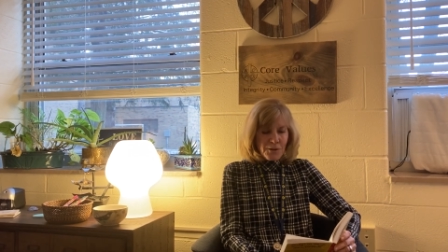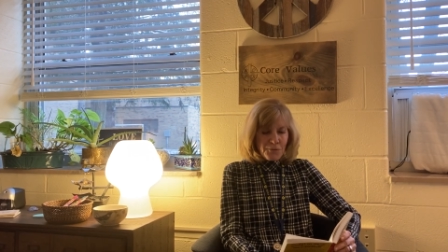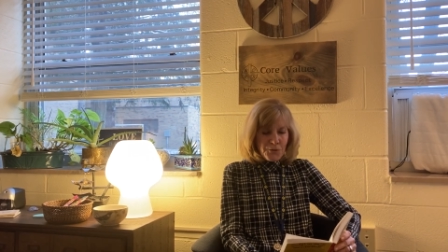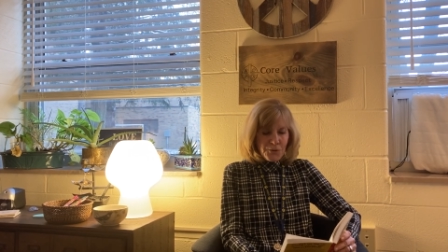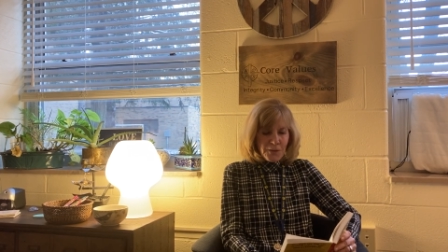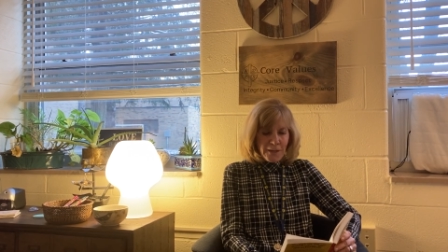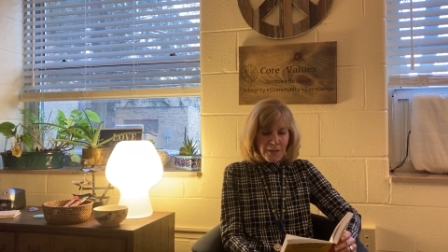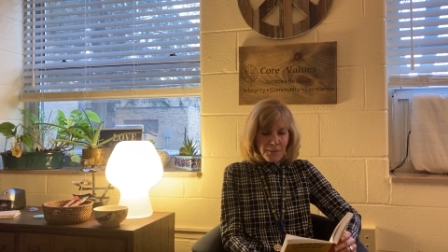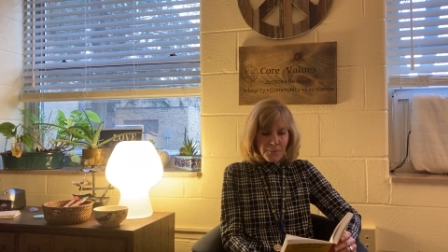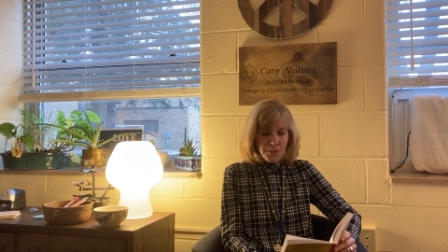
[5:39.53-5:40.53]
Food
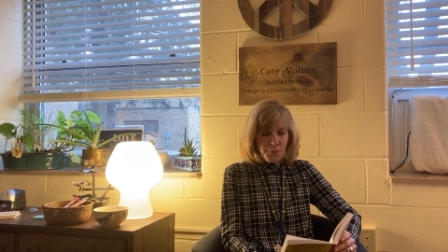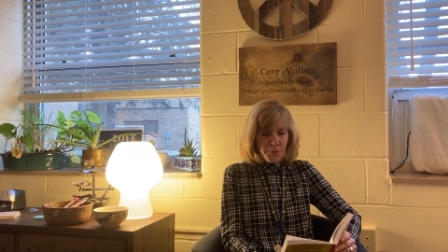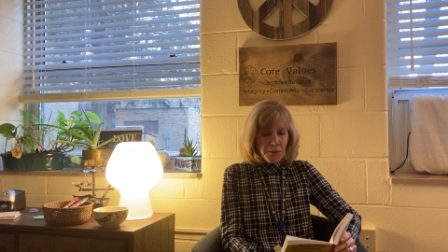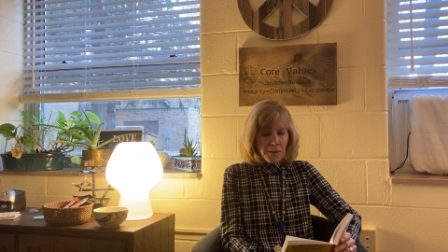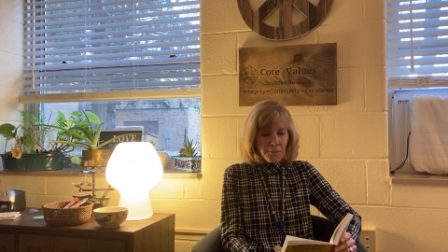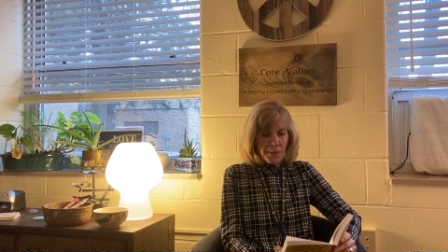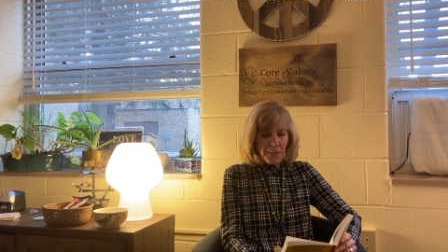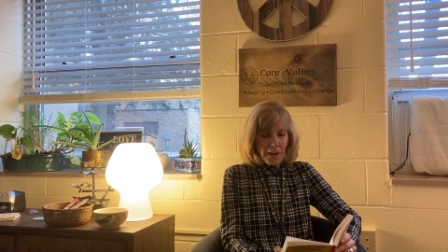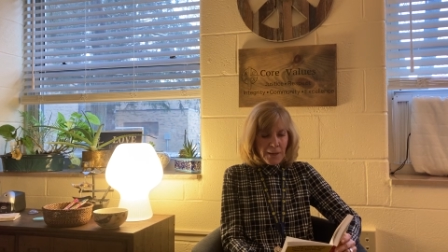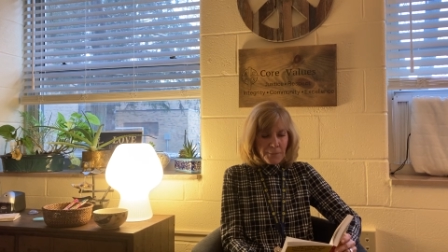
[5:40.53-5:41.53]
lady must be reading my
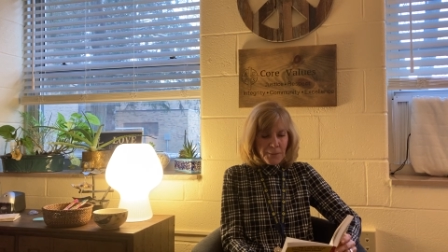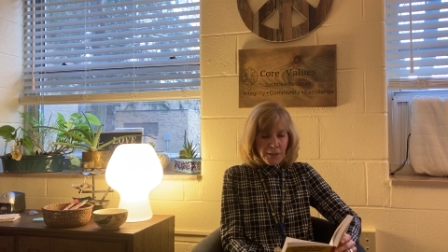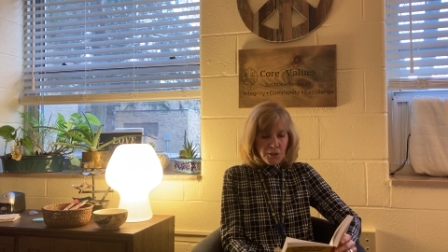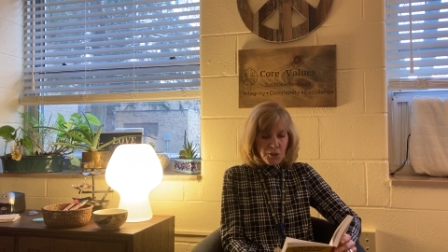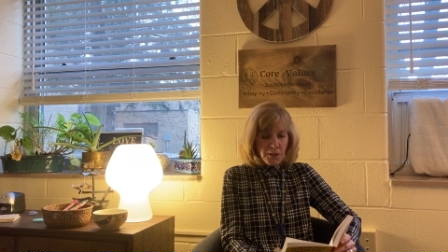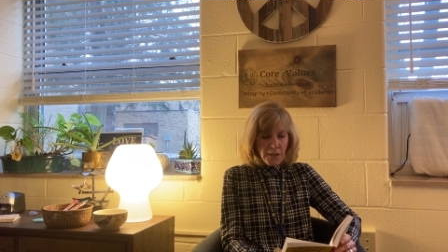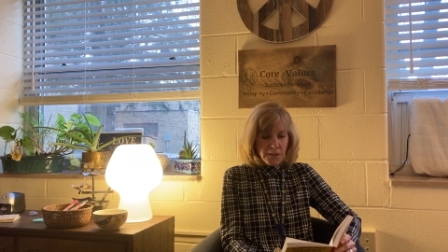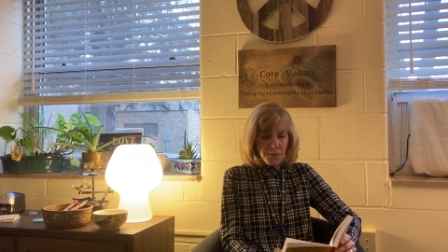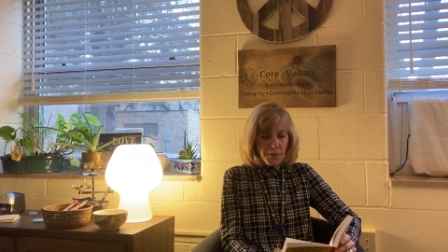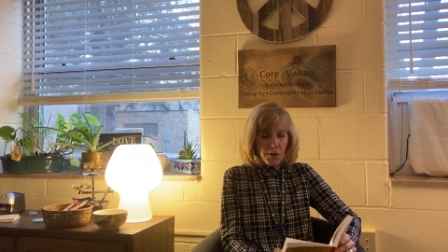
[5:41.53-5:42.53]
mind because she
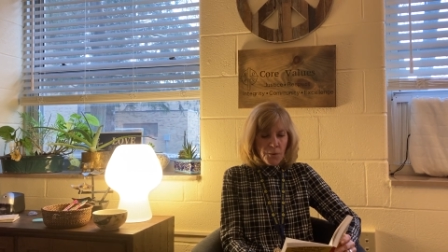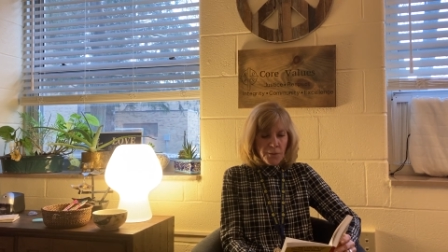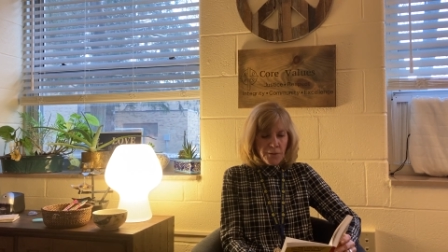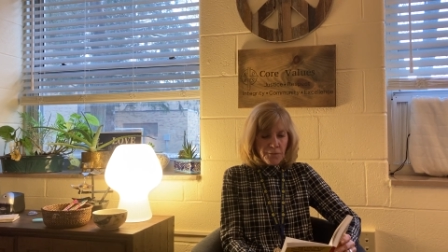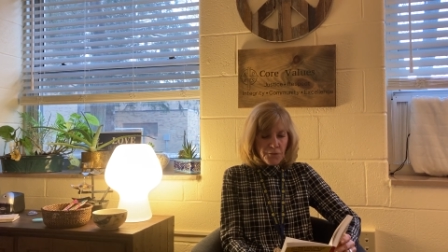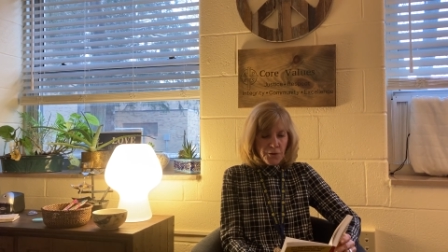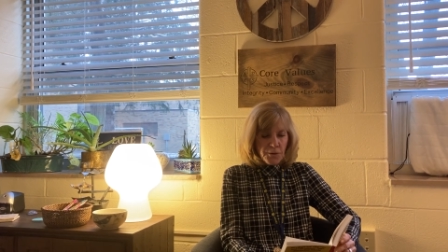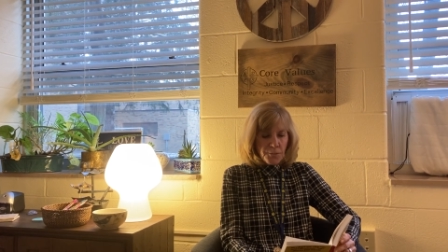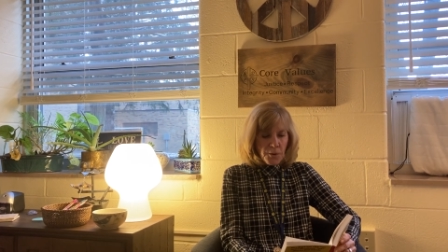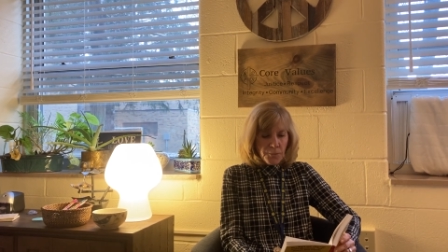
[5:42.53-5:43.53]
lets me go at that very
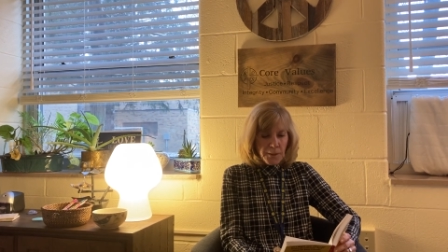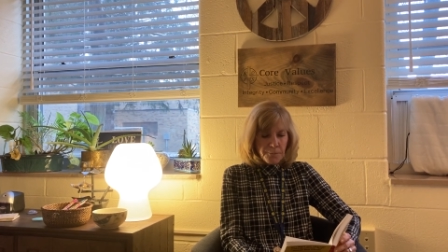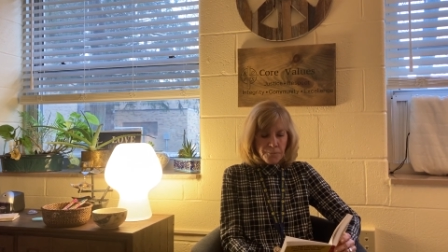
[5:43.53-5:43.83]
moment.